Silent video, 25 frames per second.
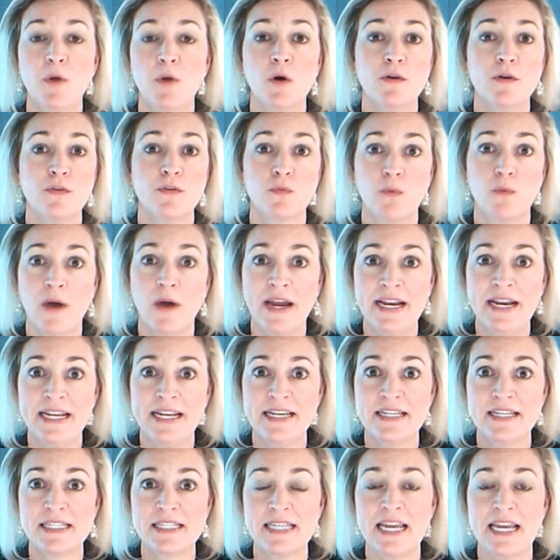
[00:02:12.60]

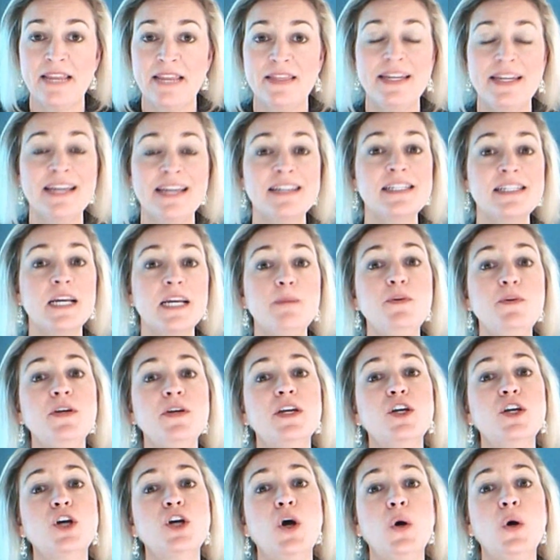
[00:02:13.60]
arthritis, and the next time you
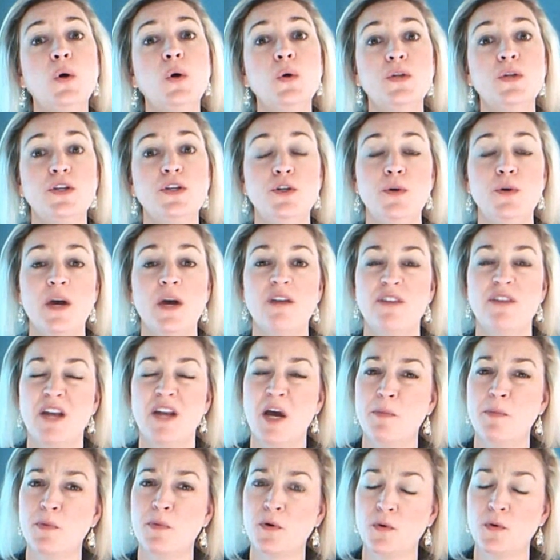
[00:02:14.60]
get a cold and you have an
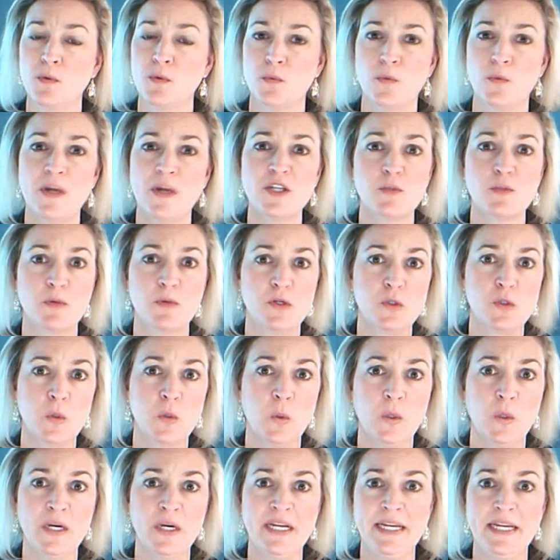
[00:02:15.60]
upper
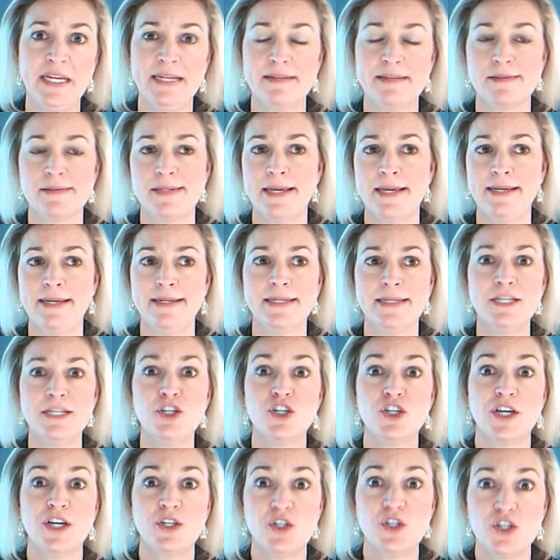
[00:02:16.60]
respiratory, say,
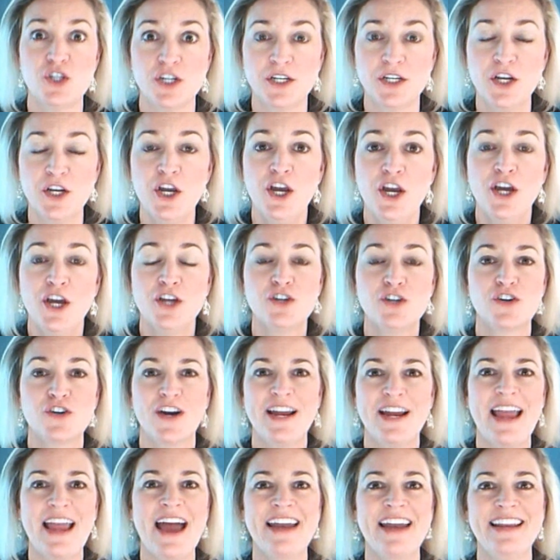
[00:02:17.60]
congestion,
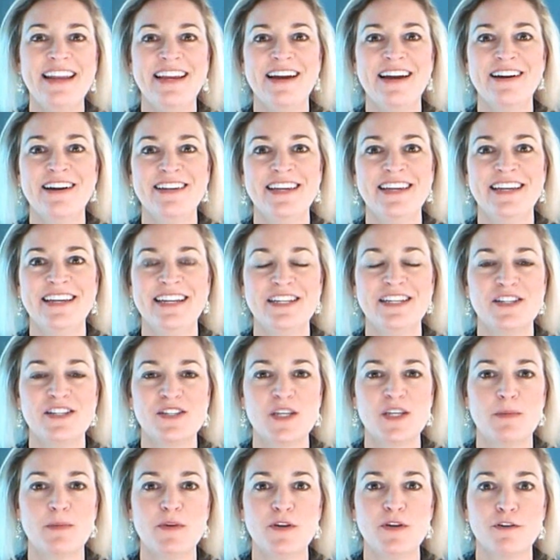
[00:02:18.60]
try adding onion into
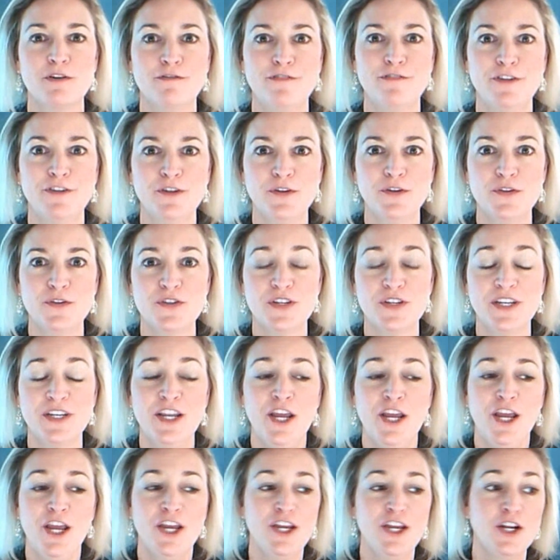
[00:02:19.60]
some of your foods. And
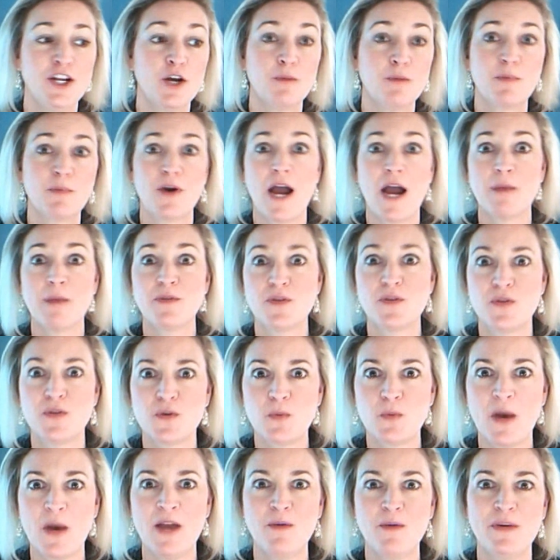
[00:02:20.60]
you know, perhaps this
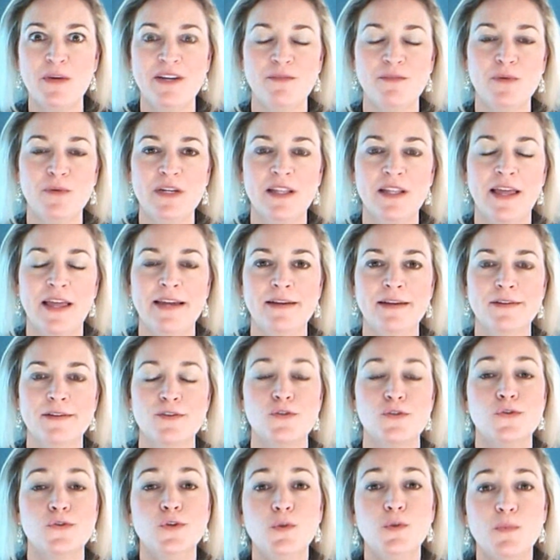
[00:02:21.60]
is why we like
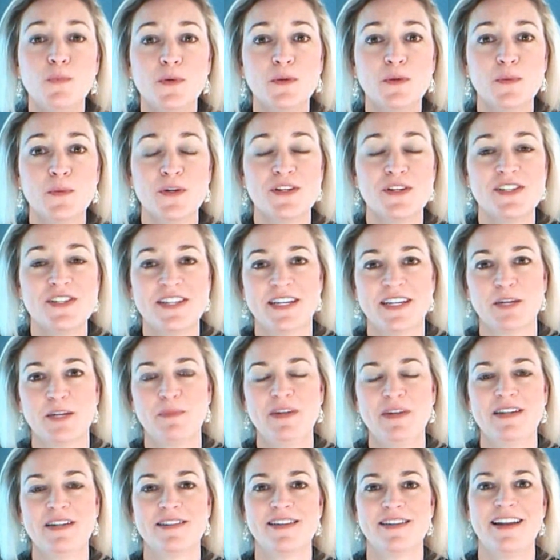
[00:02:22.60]
soup when we're sick,
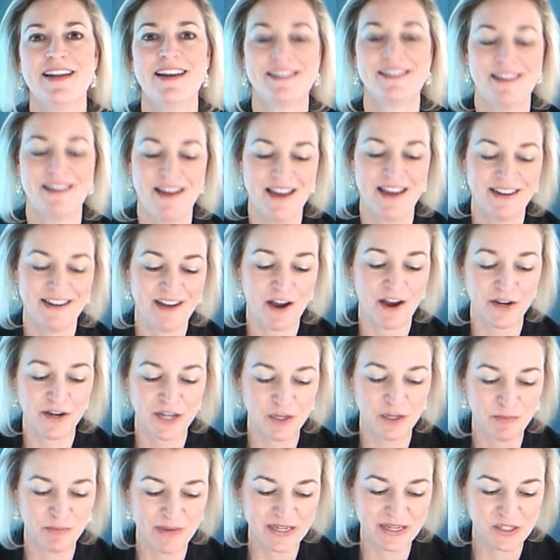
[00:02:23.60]
because it has an
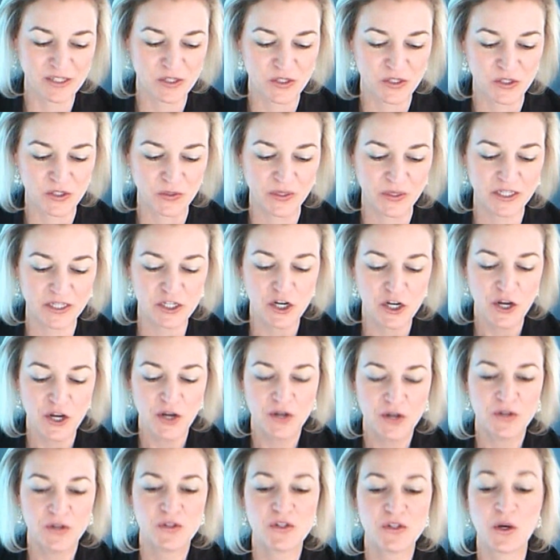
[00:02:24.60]
onion base to it.
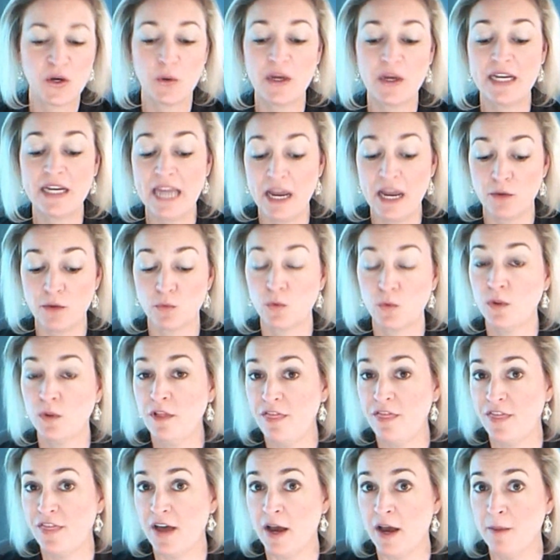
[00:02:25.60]
So again, rule
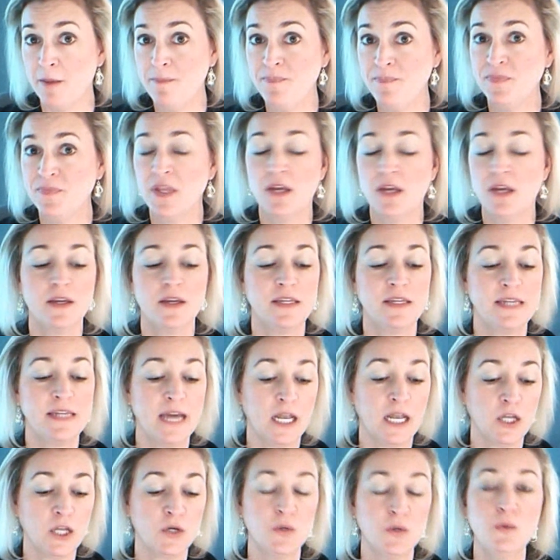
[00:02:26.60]
of thumb,
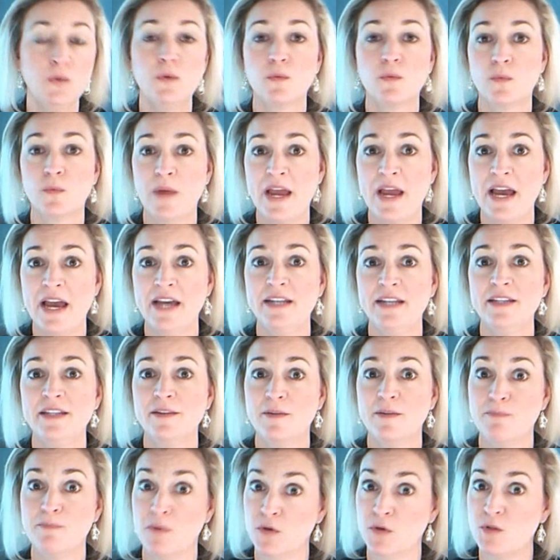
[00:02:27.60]
yellow, red,
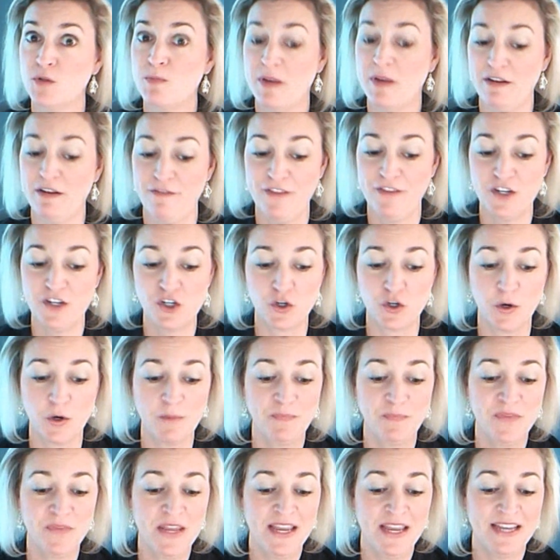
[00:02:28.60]
most beneficial.
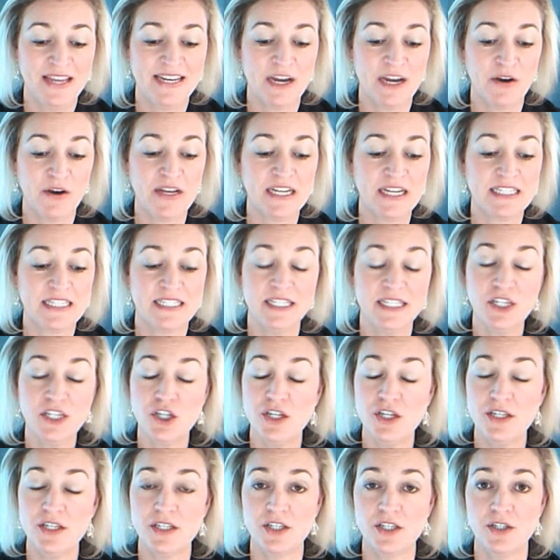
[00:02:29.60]
Now in
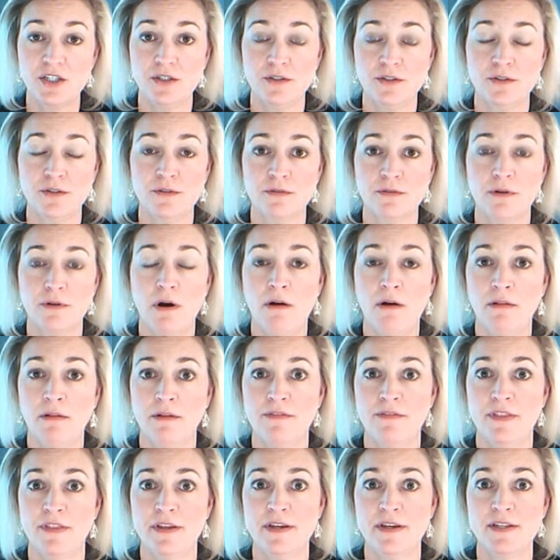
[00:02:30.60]
addition to all
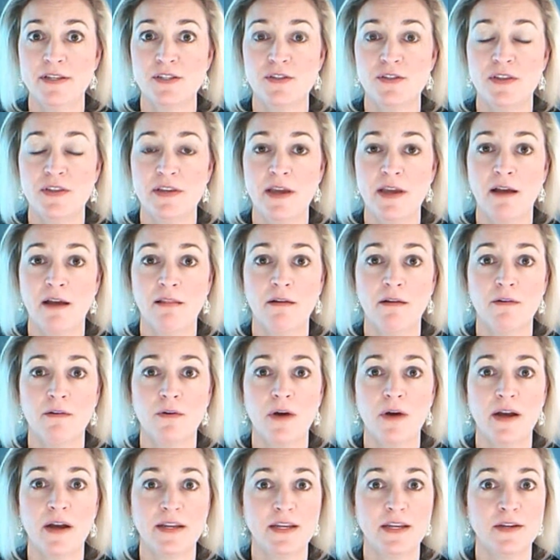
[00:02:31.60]
of this, the
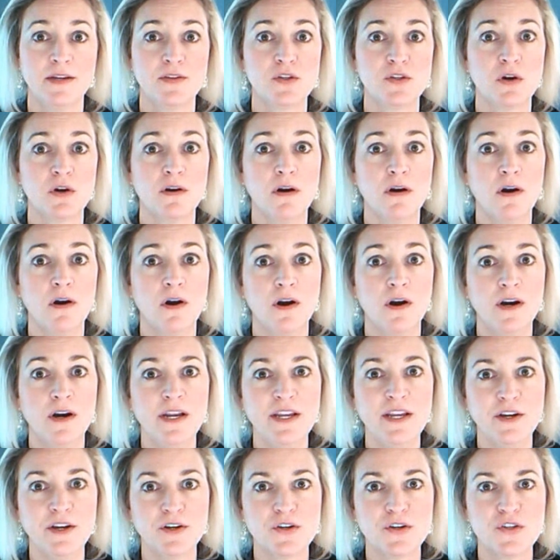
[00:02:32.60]
yellow onions are
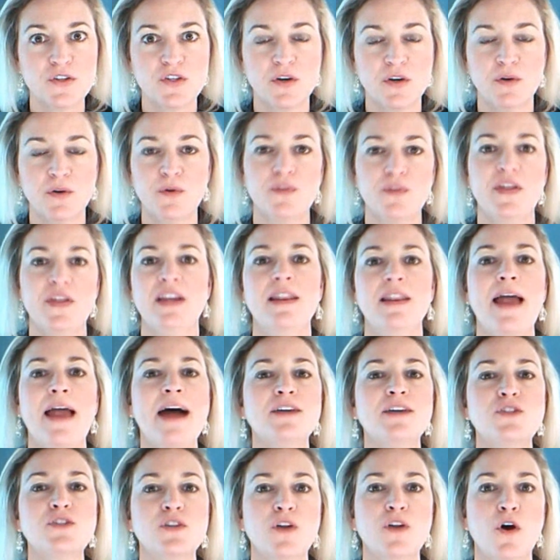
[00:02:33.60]
hardier, so they
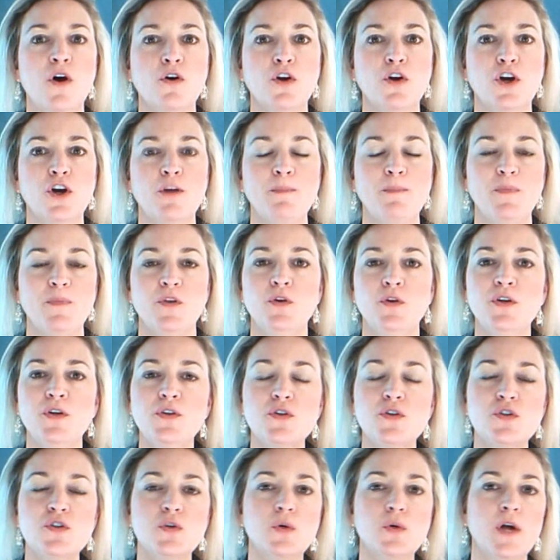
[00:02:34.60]
last longer. You can
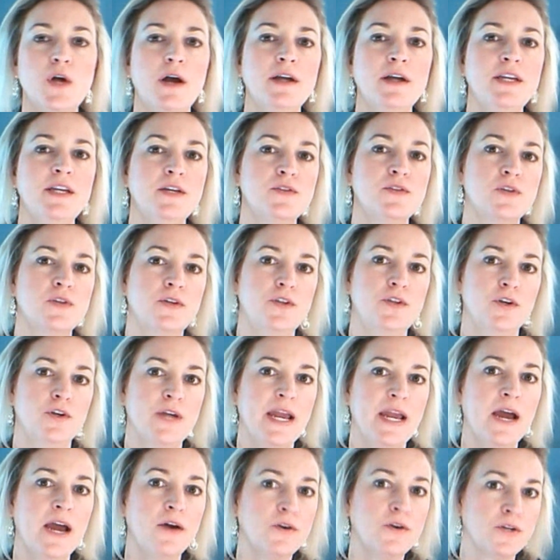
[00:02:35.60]
store onions on your
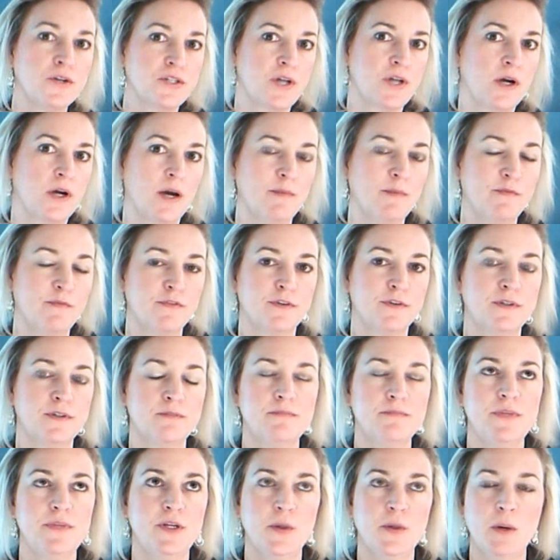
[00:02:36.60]
countertop for,
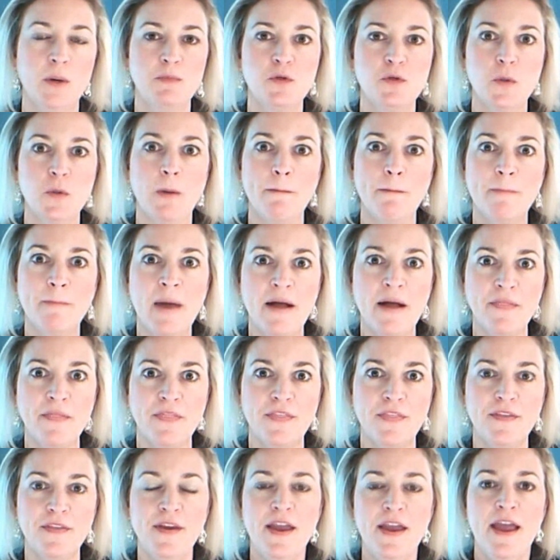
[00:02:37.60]
you know, up to a
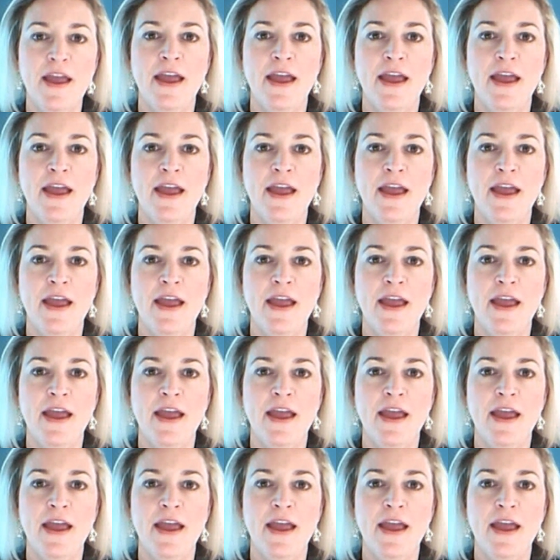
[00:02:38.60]
month.